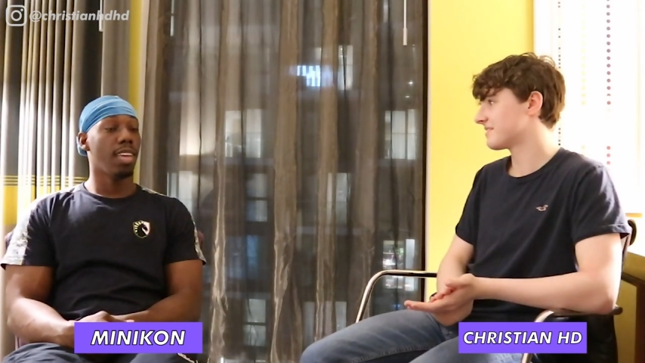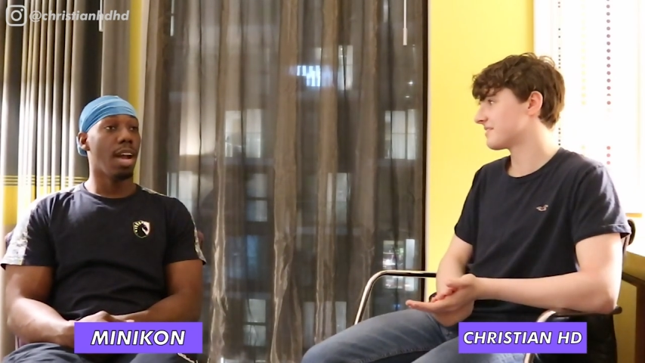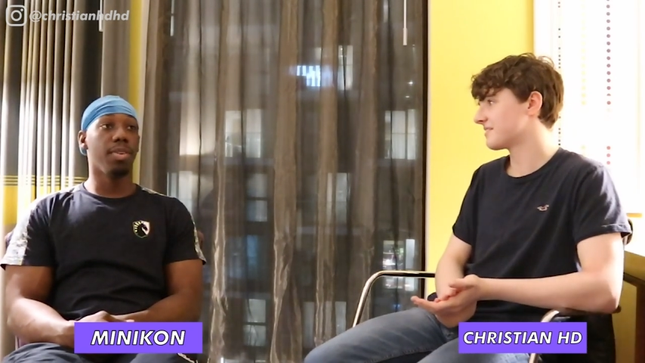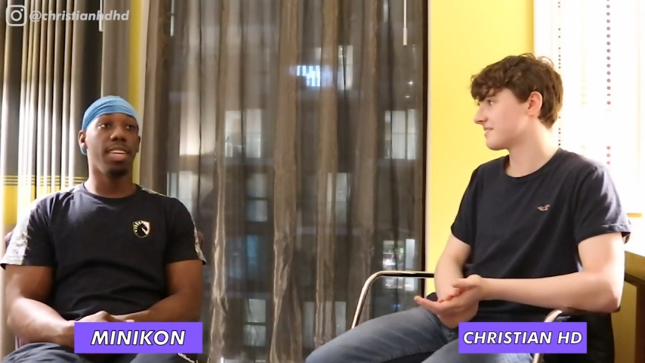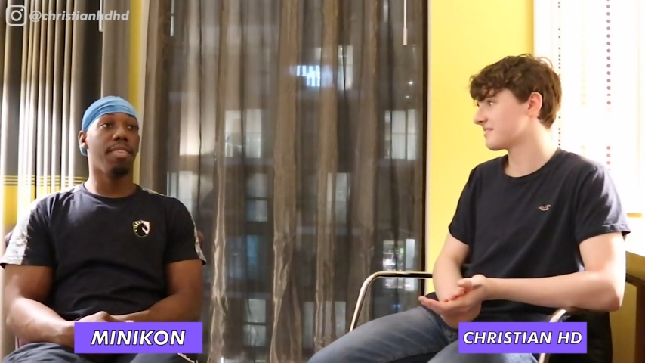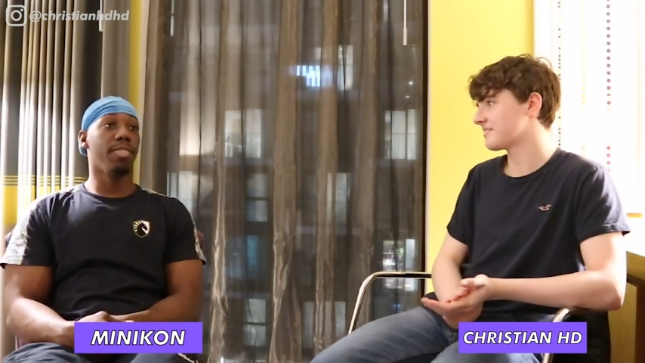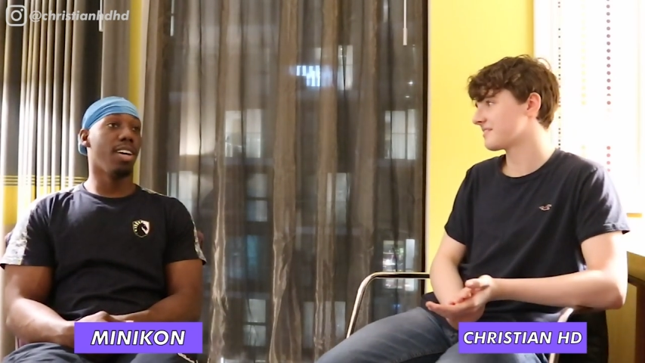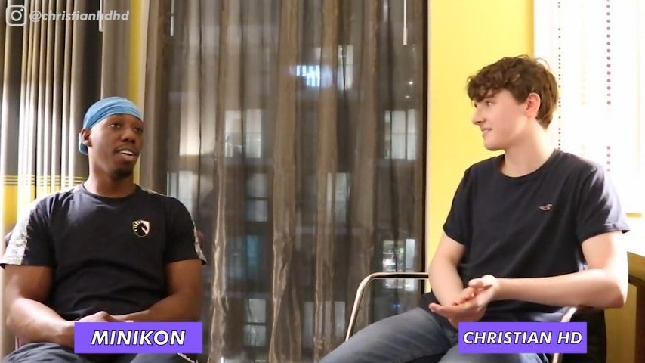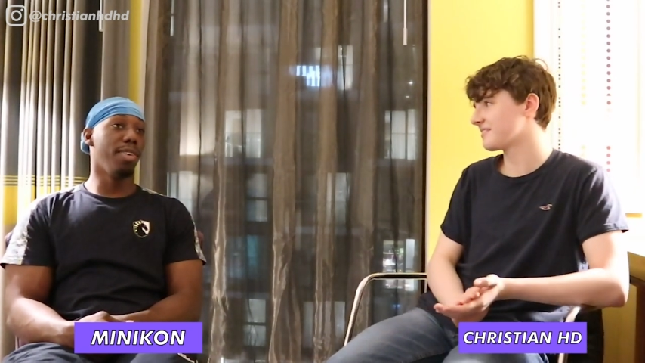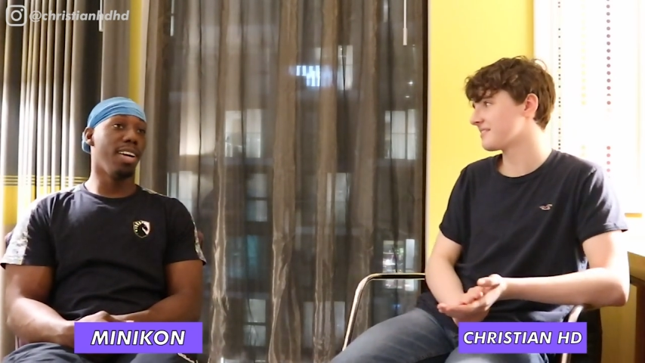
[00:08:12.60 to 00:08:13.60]
Speaker 1: I really haven't
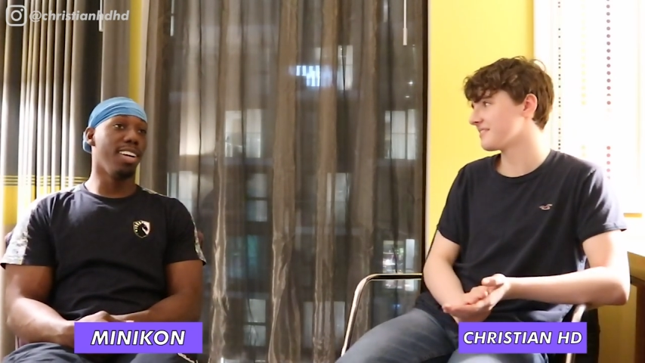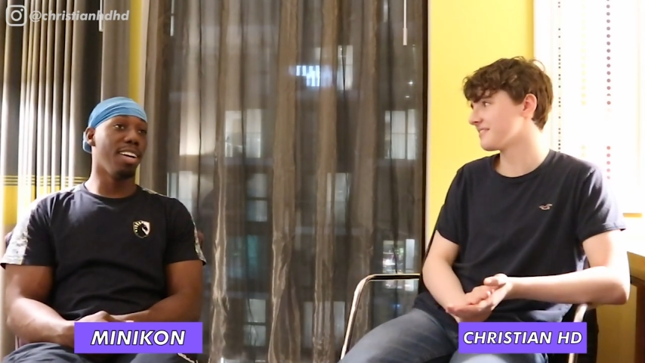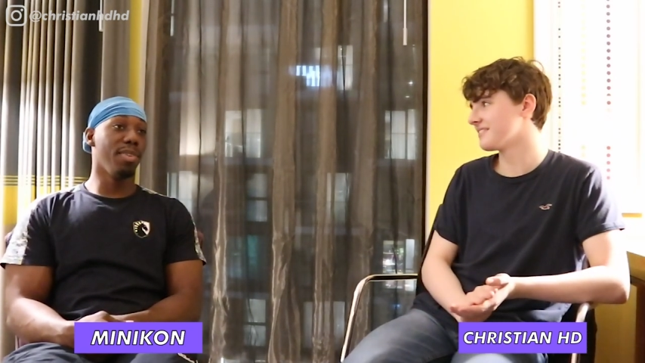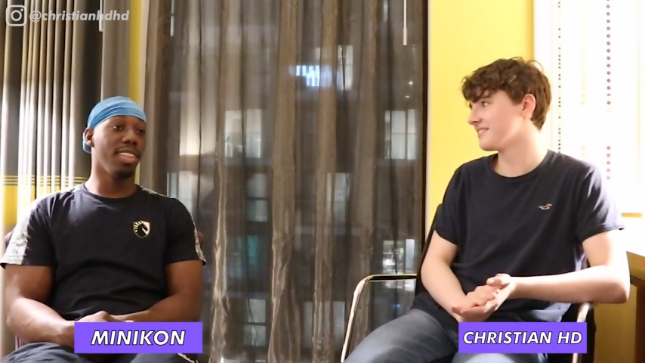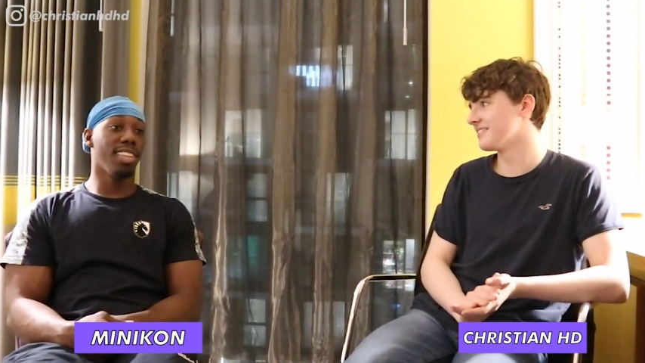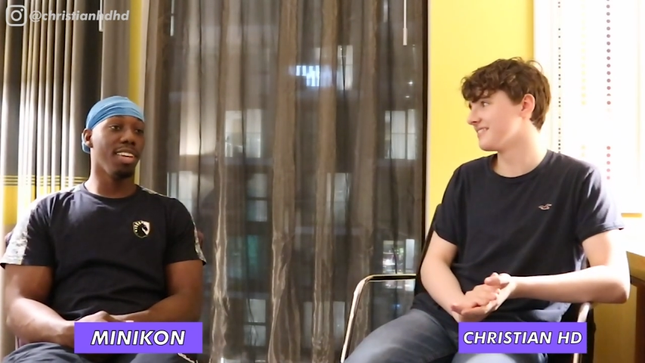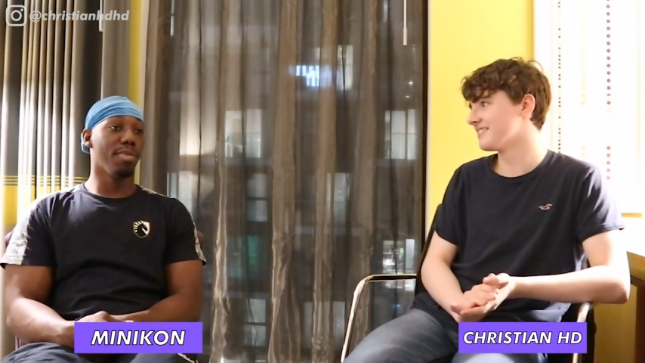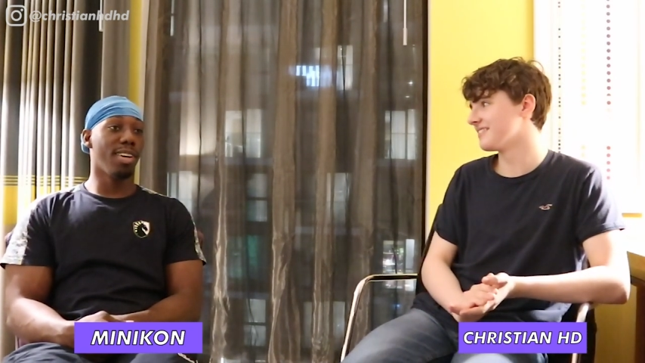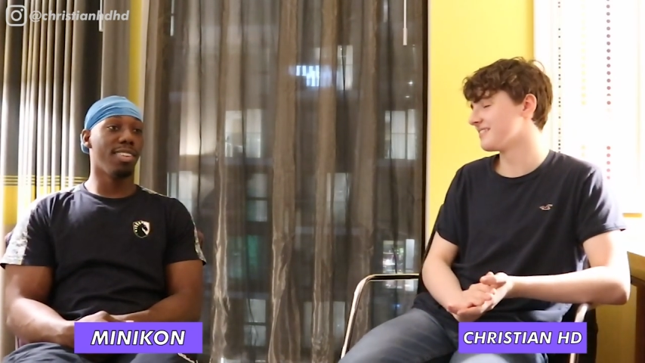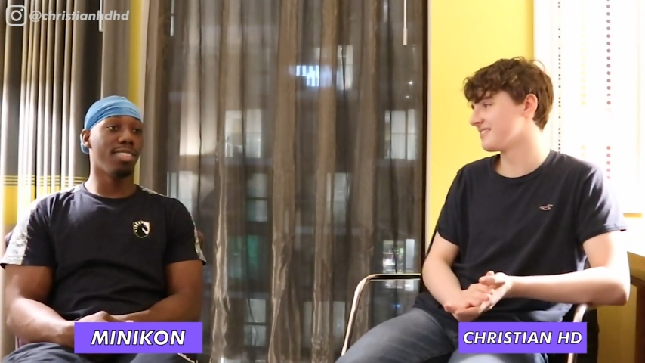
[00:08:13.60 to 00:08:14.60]
thought about it. I've been
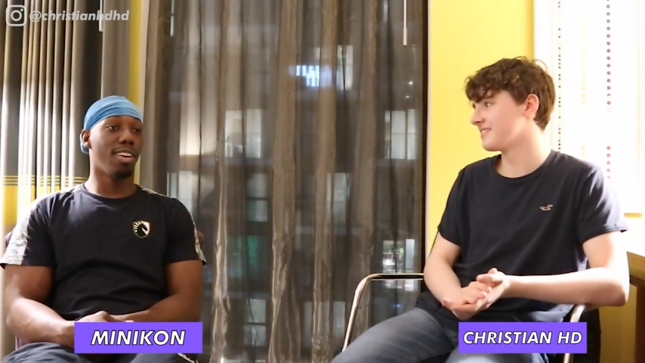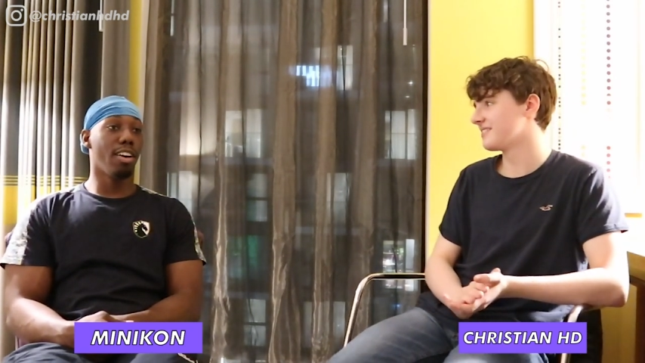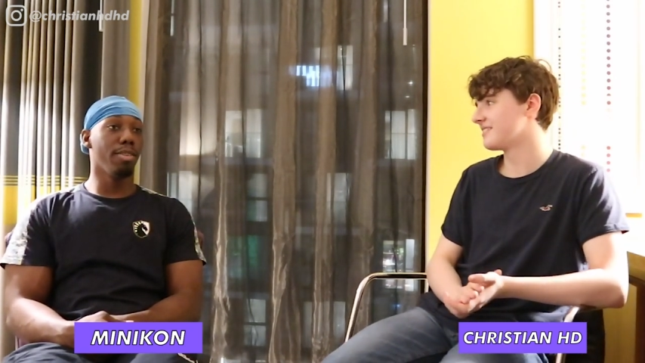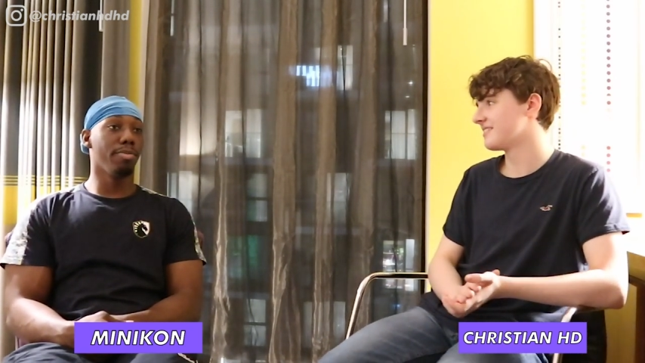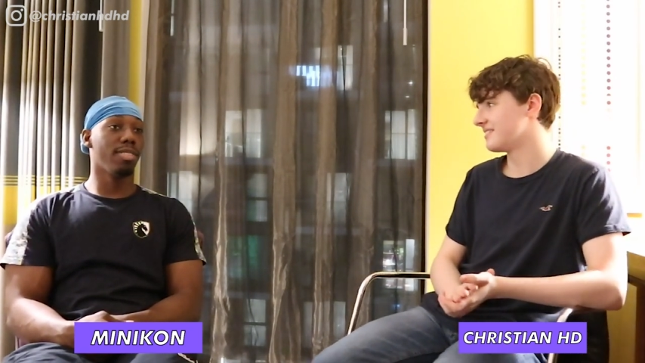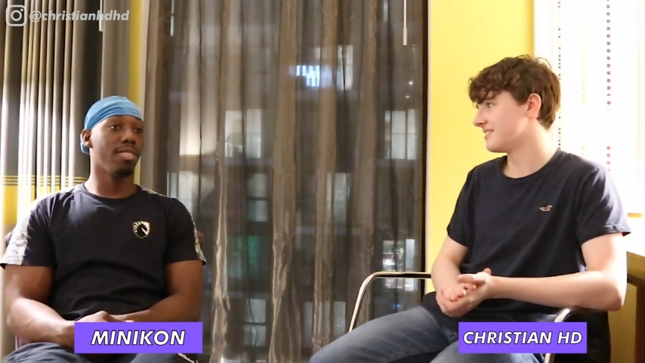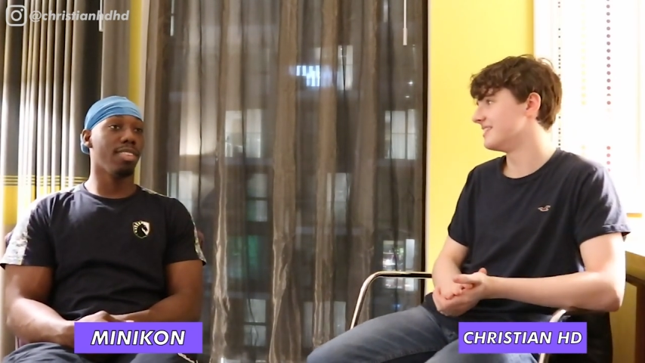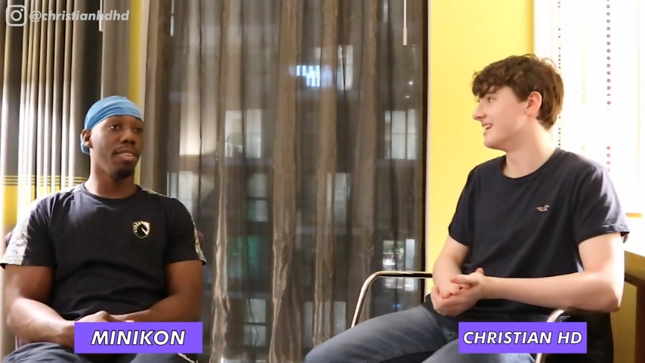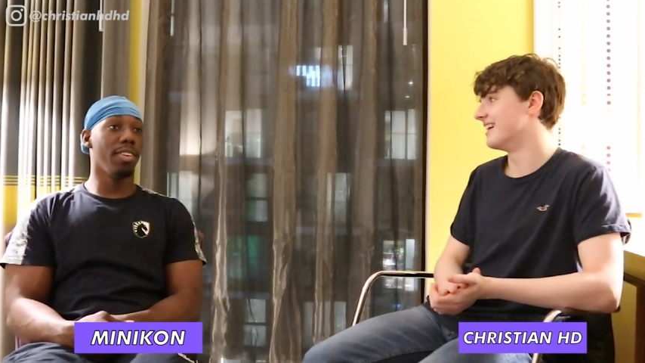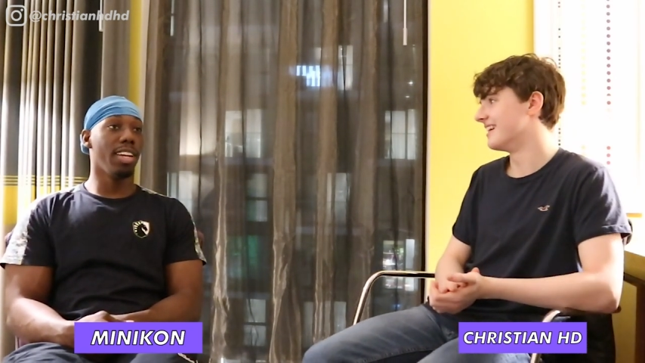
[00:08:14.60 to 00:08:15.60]
thinking about Armz
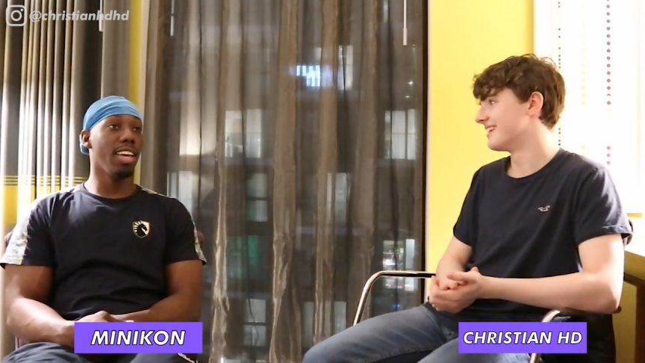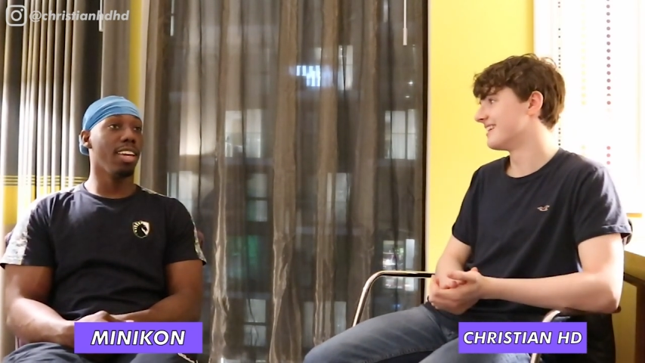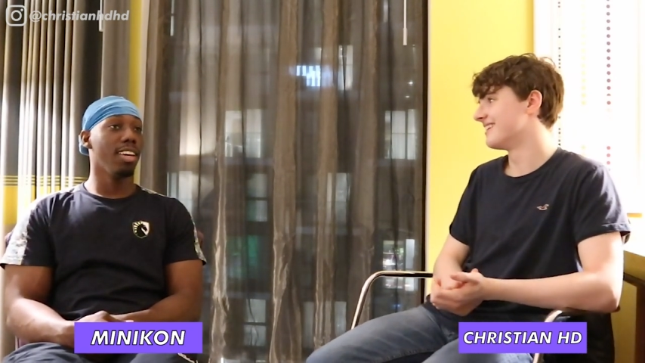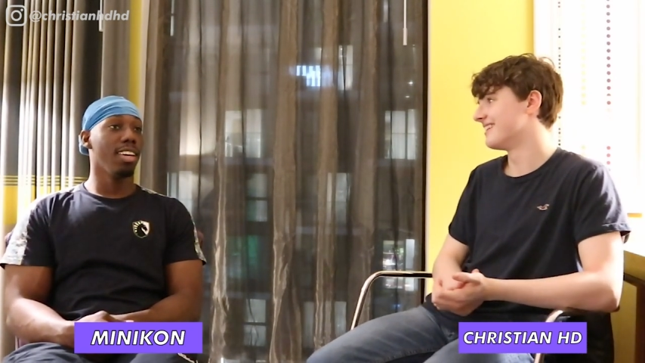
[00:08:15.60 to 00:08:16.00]
yeah. every day.